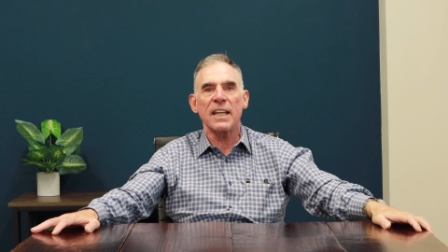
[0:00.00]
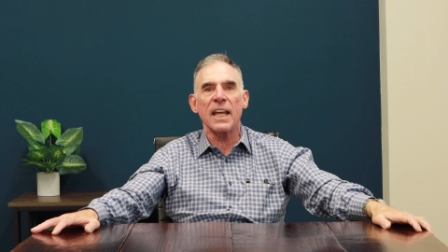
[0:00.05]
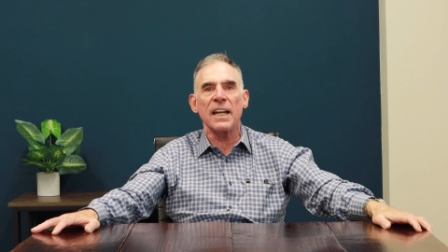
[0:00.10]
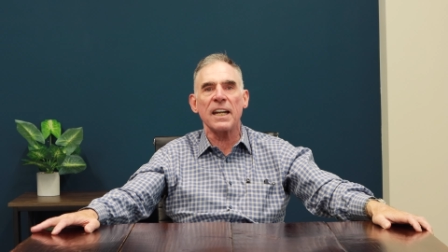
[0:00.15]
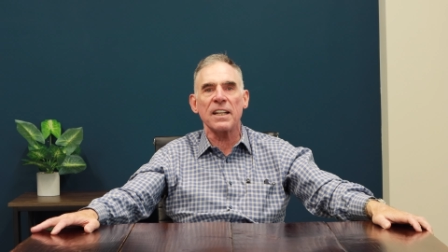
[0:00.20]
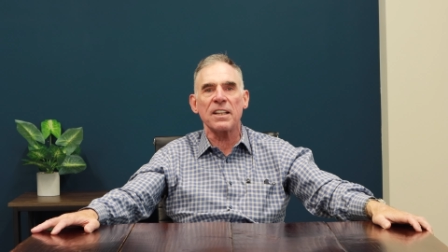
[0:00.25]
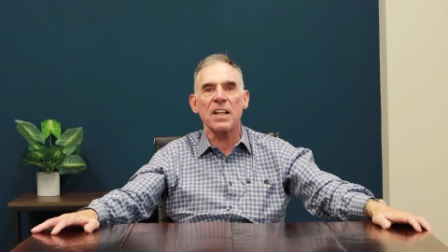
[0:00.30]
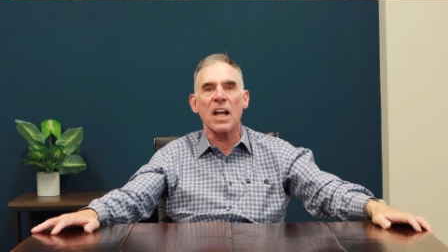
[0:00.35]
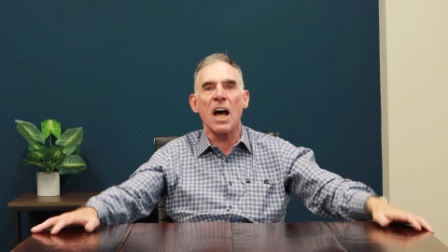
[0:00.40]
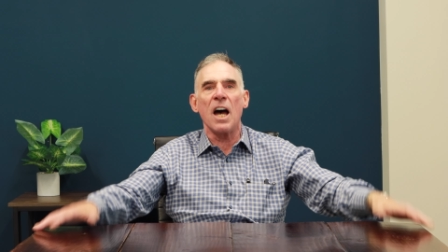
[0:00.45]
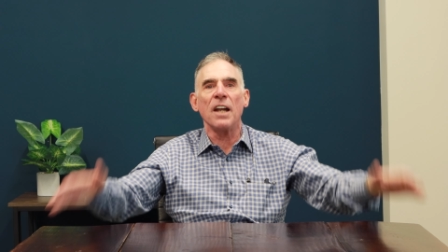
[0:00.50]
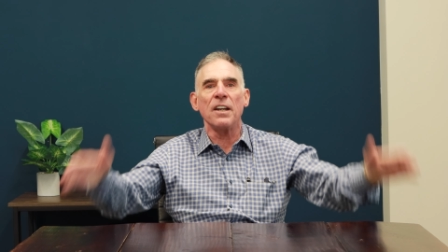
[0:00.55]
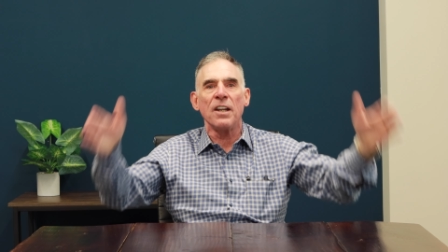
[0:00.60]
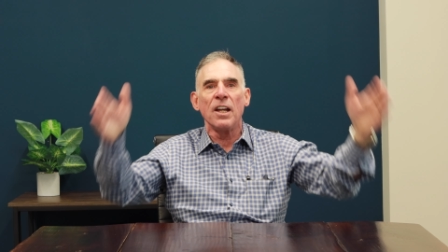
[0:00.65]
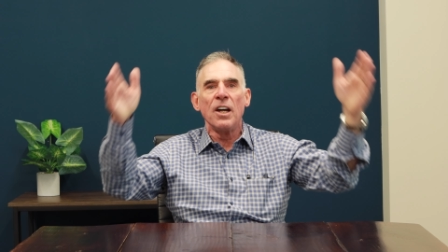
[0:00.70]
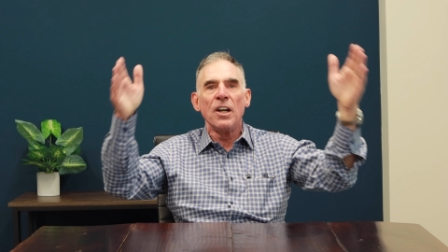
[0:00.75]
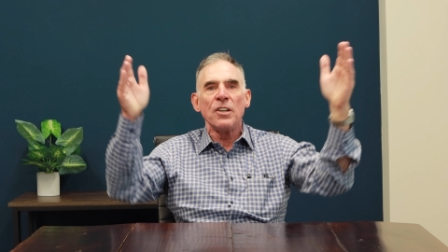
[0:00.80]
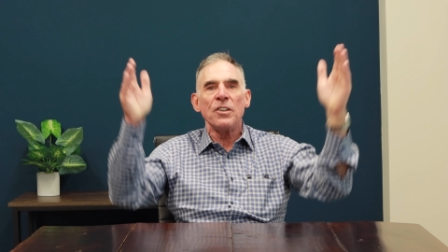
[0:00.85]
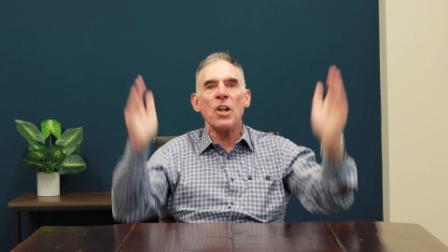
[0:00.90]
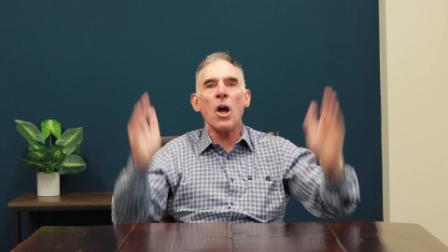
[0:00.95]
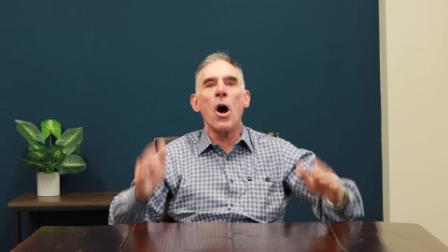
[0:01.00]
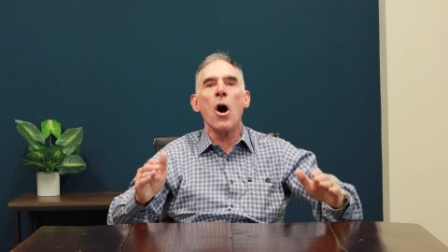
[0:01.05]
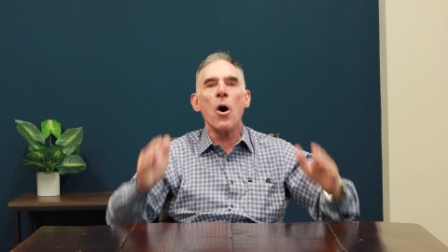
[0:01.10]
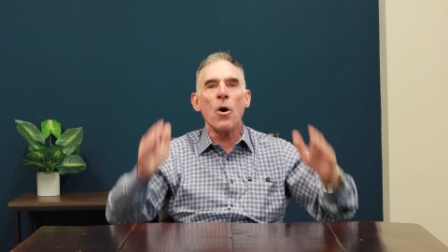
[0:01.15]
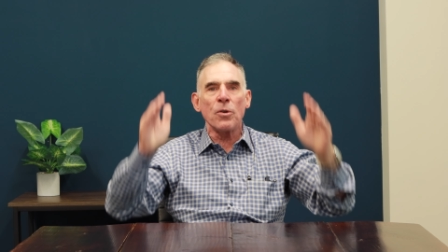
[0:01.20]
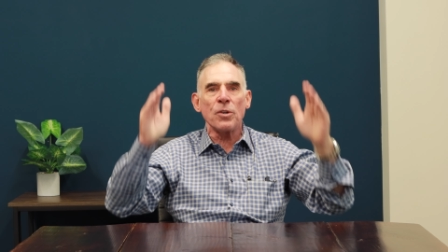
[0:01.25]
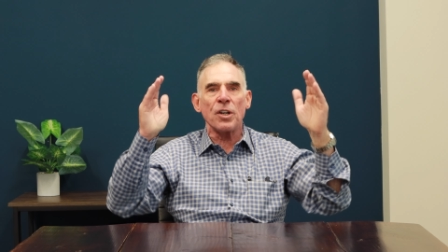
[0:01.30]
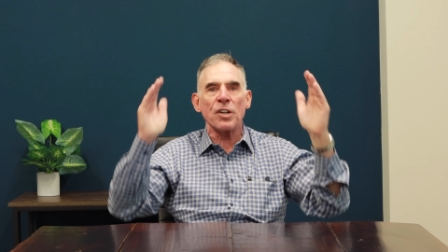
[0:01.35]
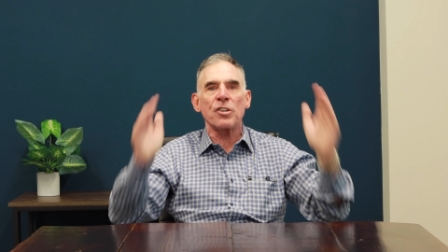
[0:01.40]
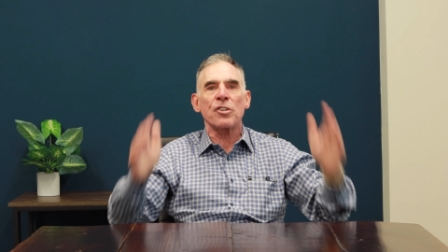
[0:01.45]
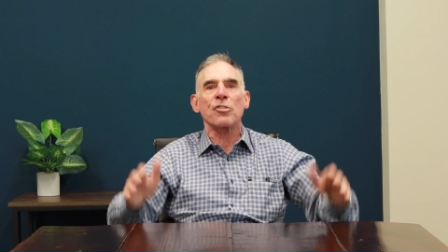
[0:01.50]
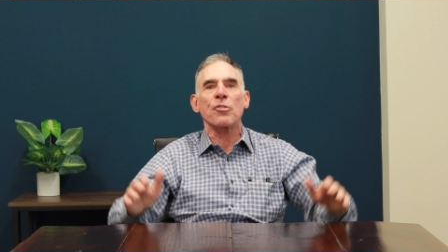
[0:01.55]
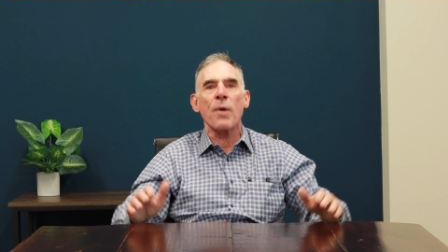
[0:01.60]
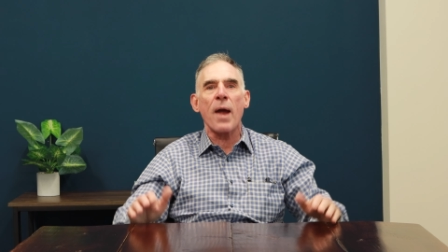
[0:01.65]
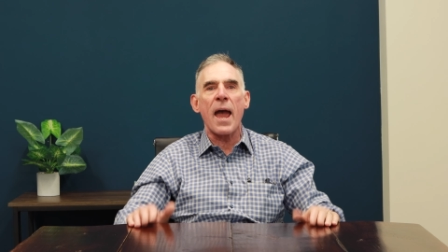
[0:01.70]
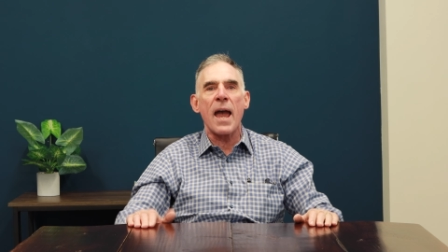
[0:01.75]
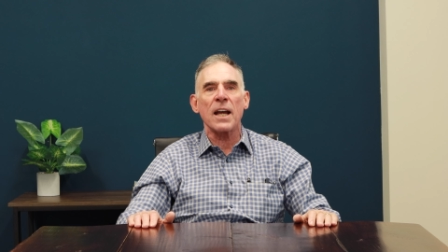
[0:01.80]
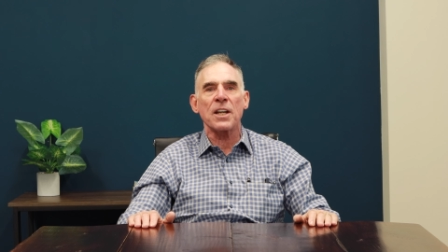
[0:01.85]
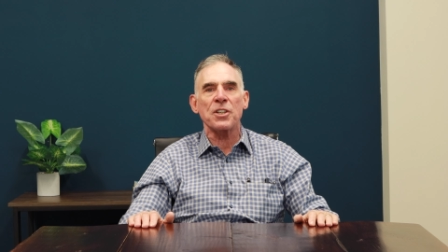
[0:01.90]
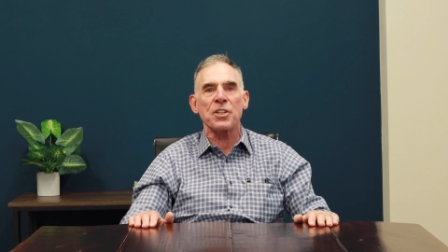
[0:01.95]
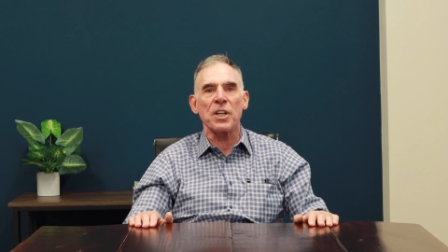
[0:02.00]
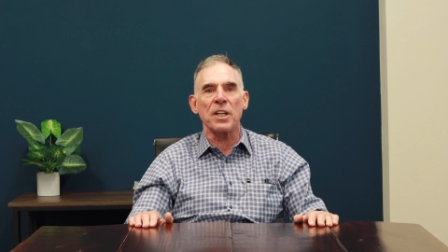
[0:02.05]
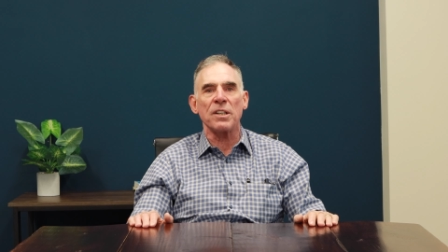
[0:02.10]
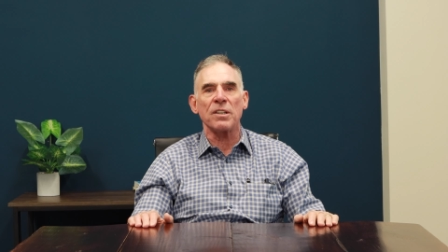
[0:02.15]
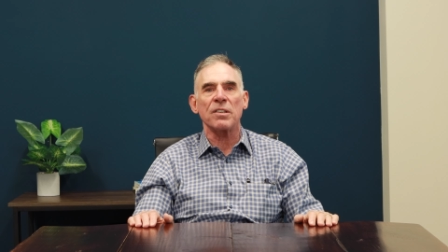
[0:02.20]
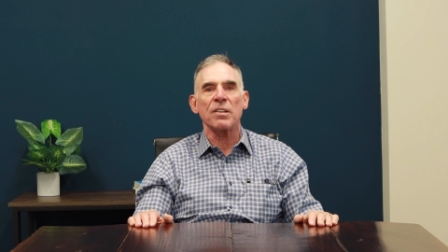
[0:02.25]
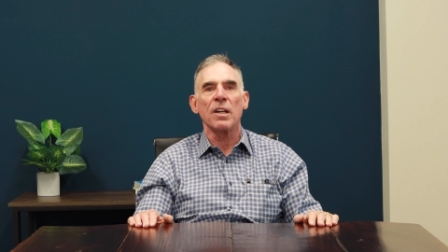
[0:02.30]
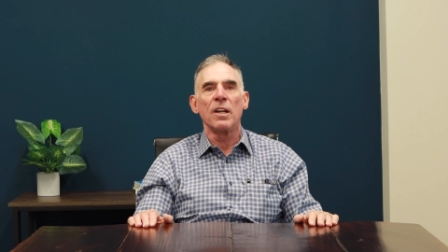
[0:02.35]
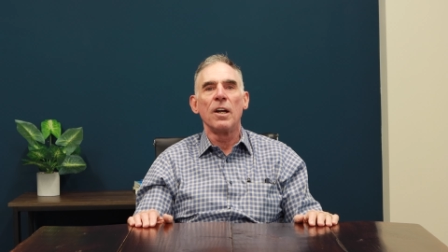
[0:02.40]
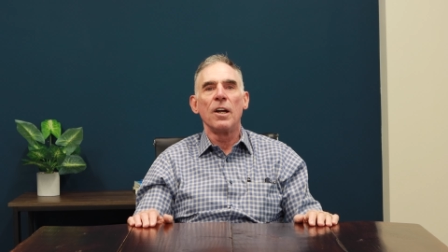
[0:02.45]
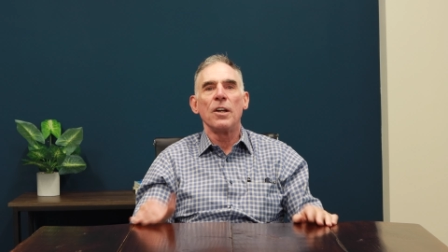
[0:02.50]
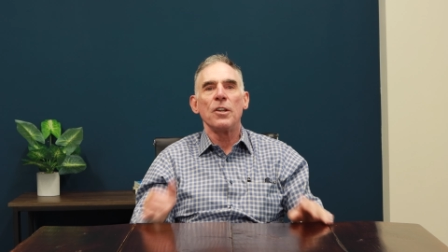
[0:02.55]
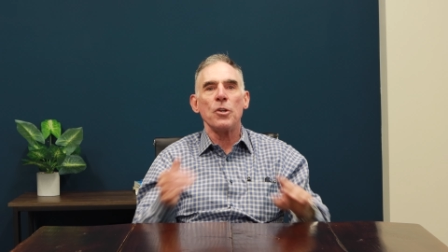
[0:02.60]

Get it done. No distractions.